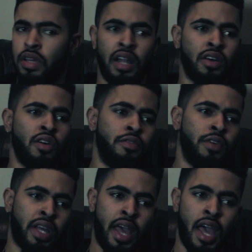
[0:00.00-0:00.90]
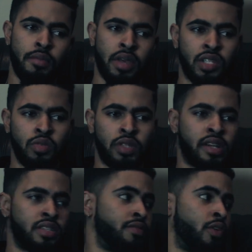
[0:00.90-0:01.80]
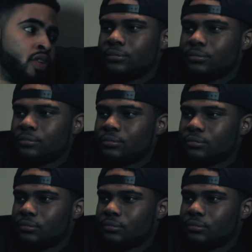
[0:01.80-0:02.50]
Y'all are gonna fucking hate me in 2014.